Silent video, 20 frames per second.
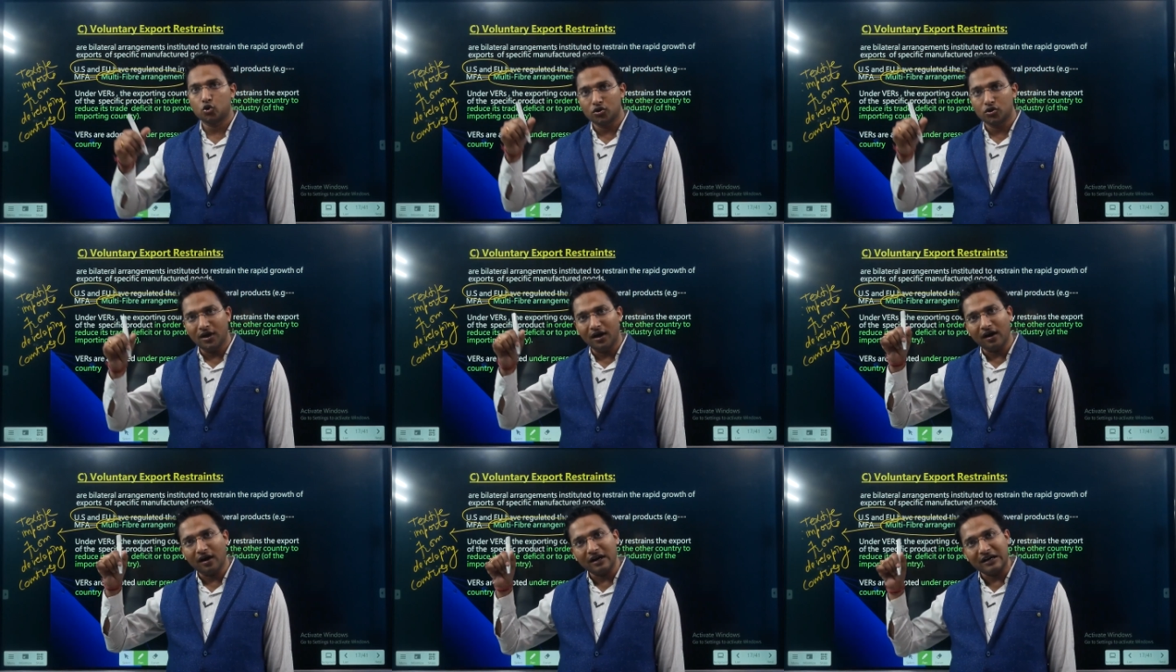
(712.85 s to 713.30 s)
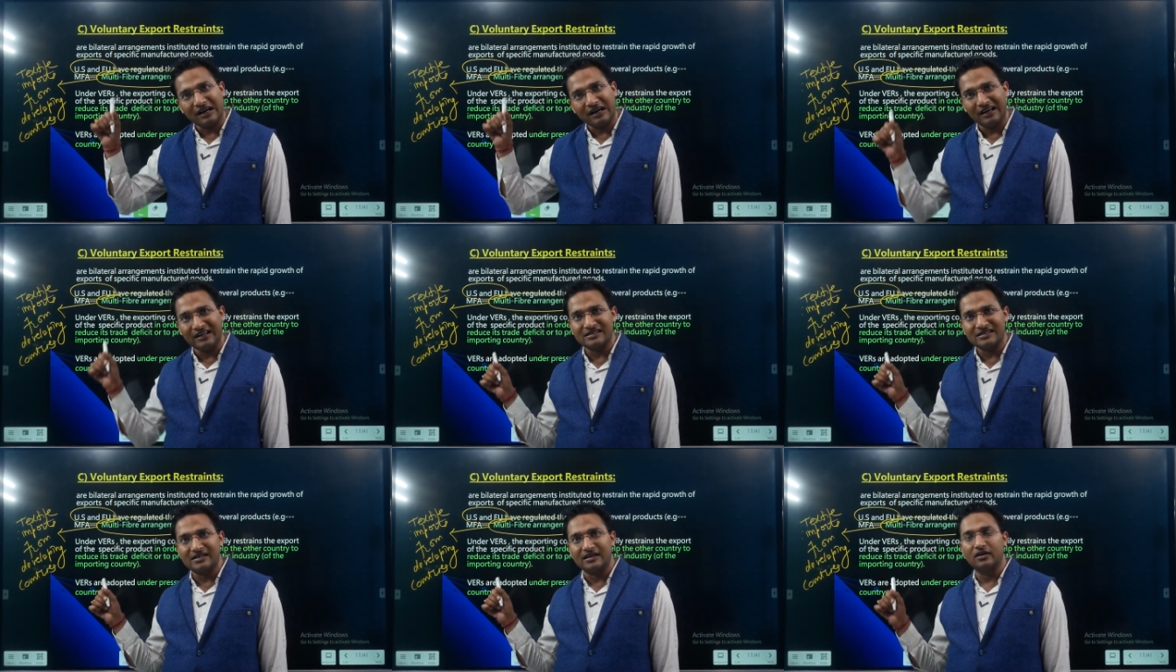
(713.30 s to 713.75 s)
to the
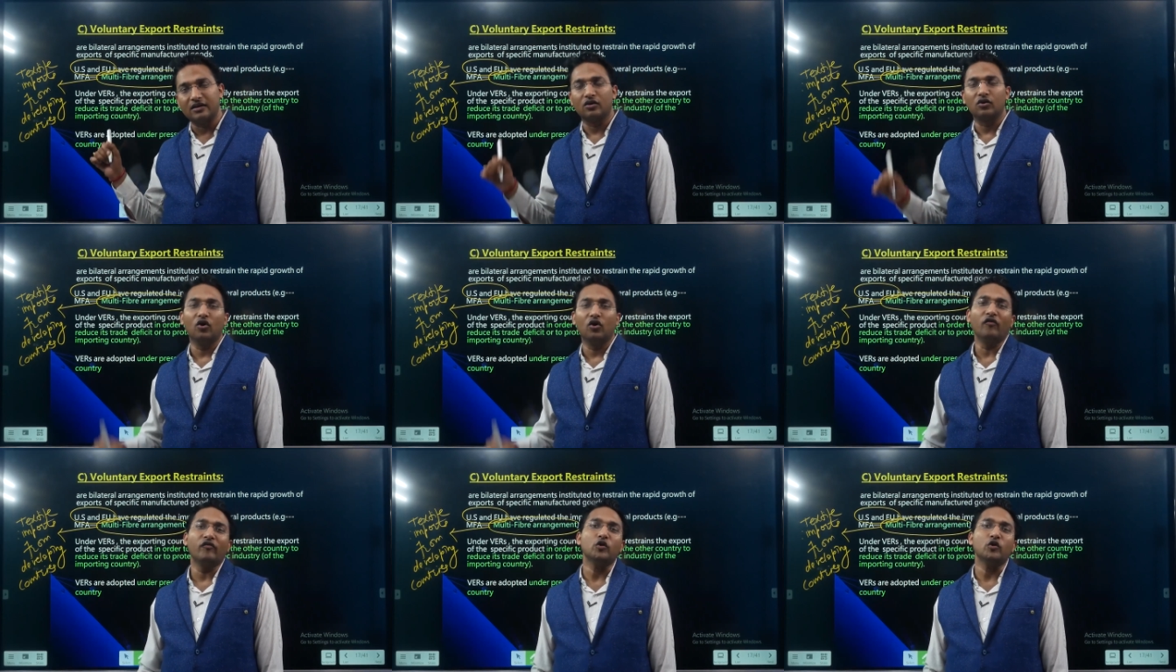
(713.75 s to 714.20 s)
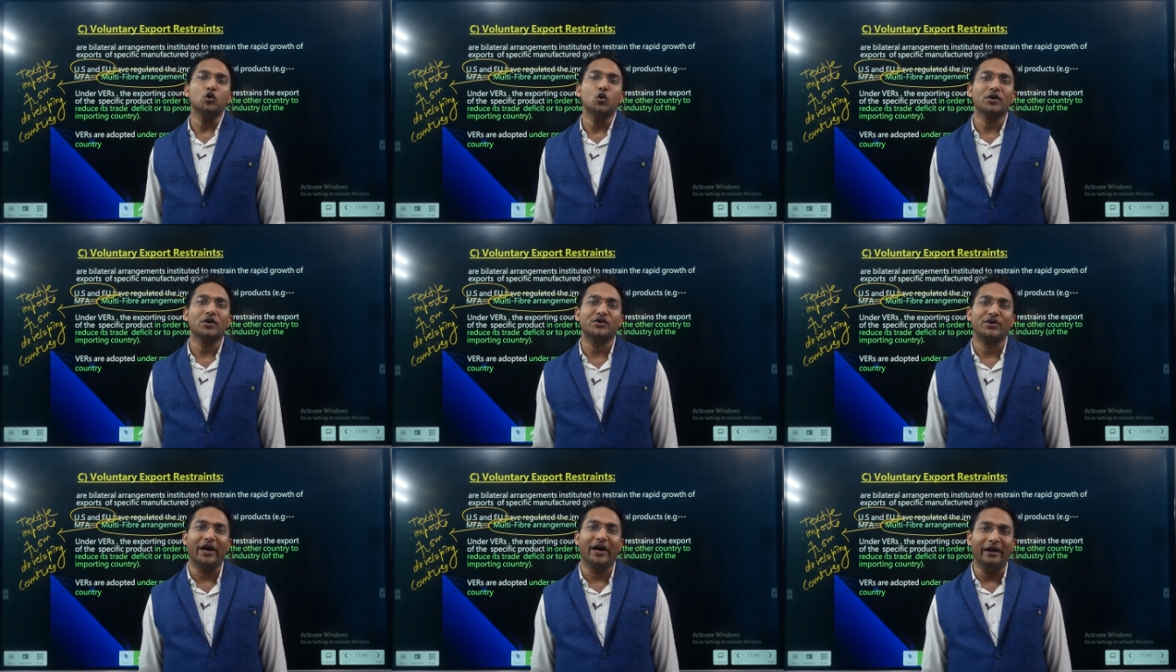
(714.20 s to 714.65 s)
countries of
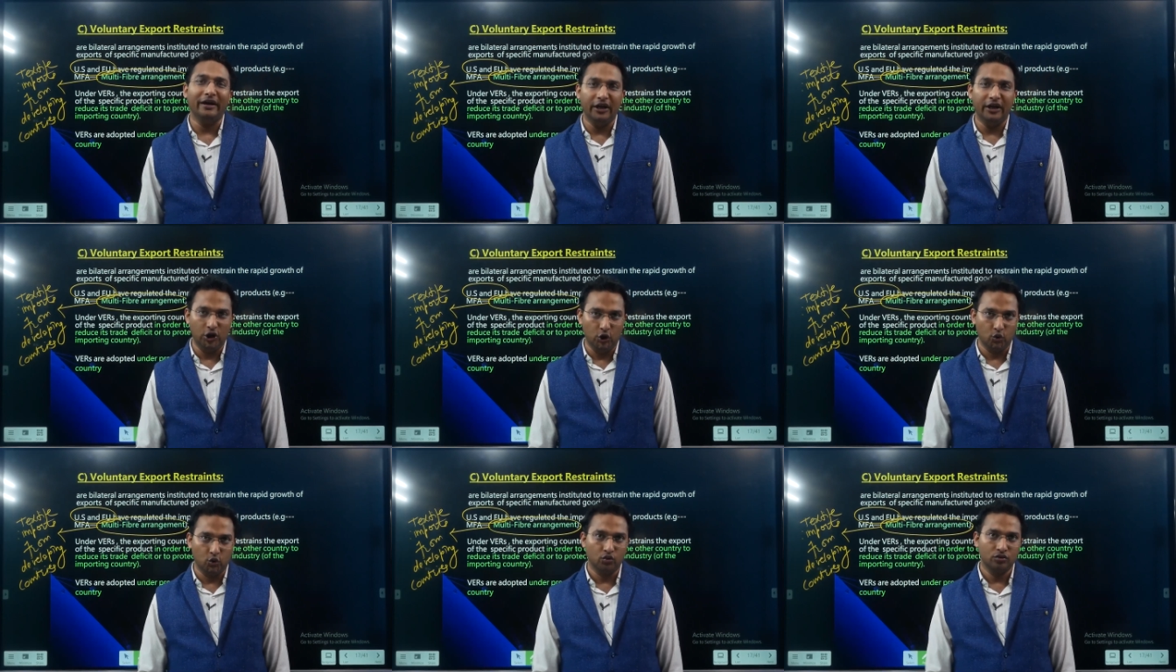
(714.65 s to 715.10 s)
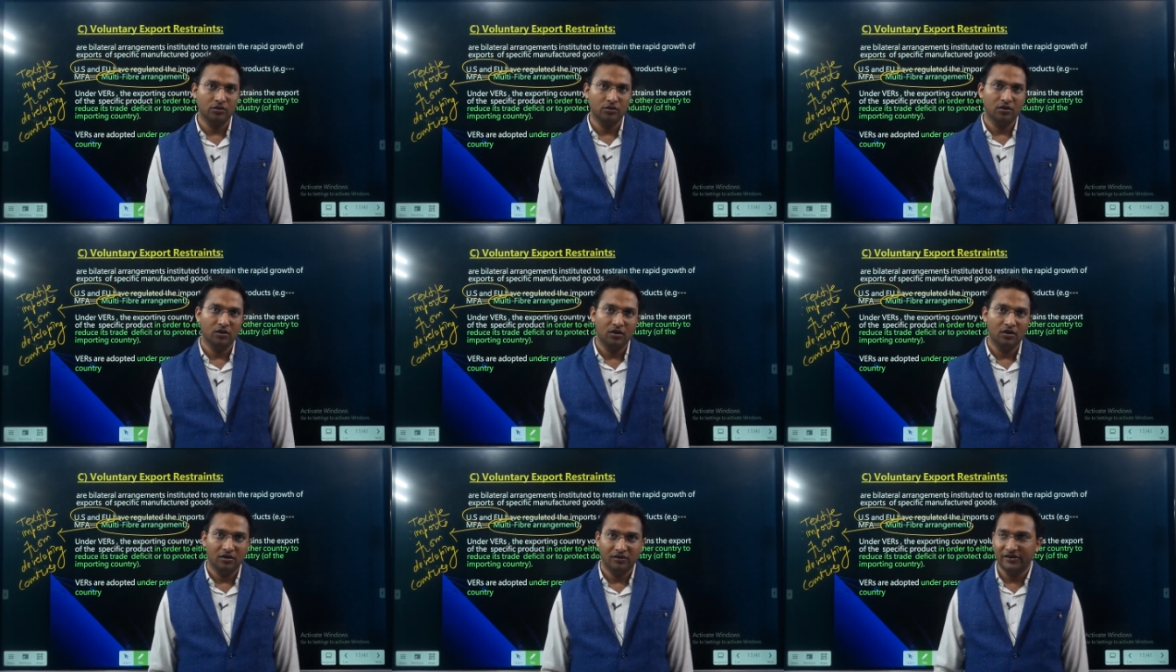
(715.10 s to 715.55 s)
USA and EU.
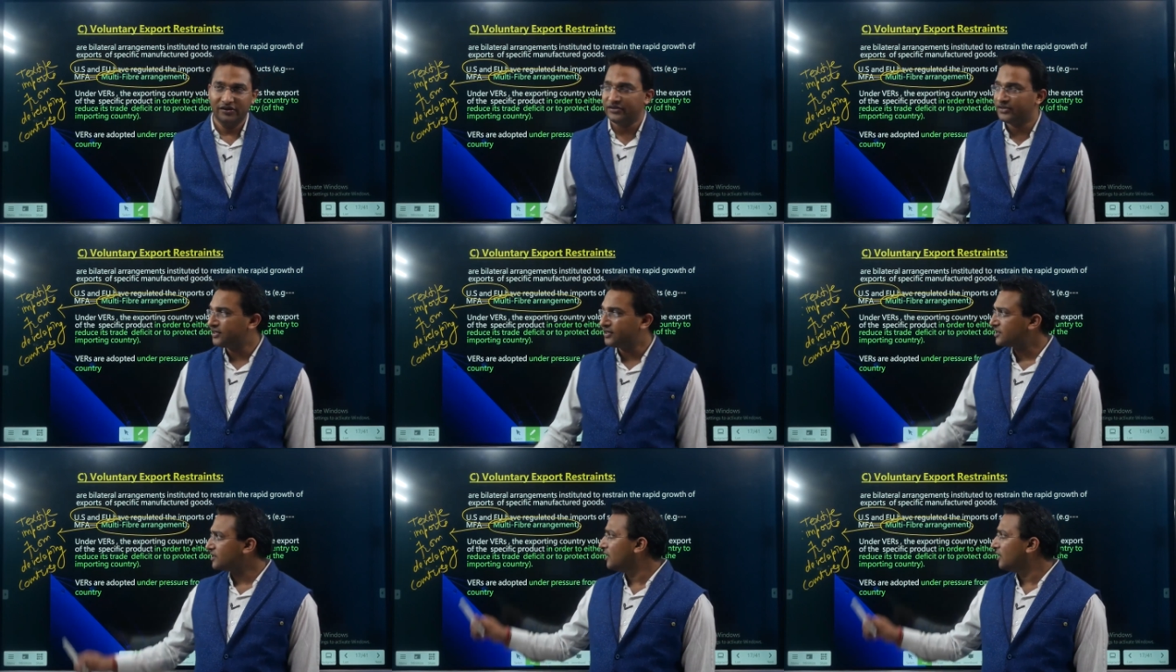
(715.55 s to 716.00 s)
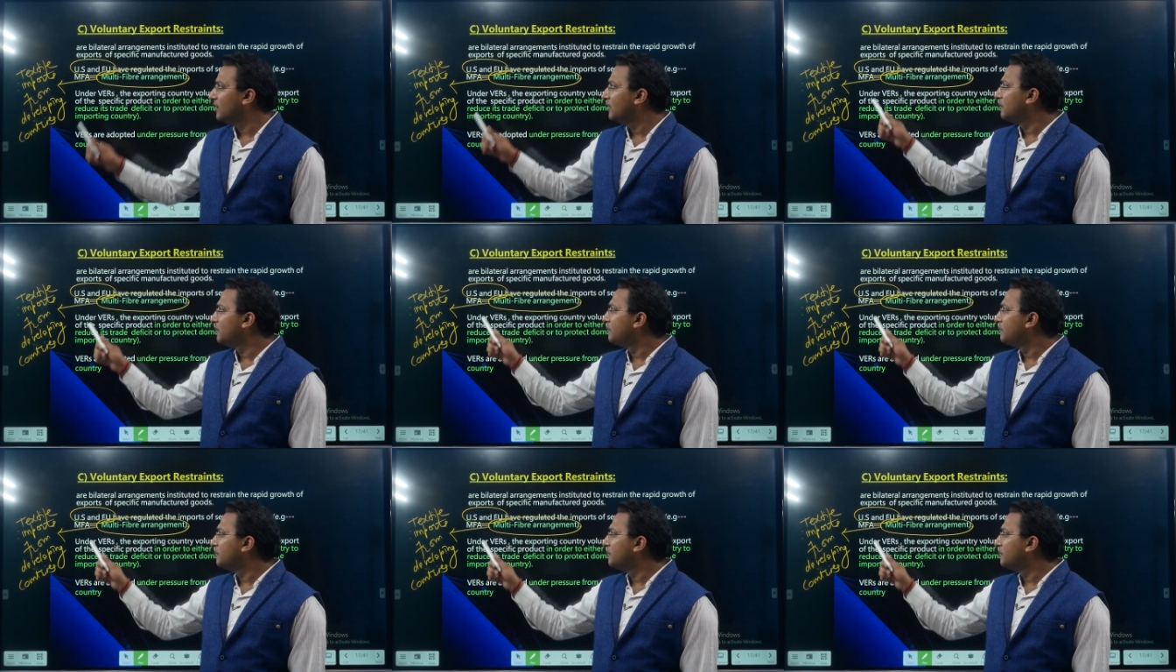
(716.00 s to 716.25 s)
This is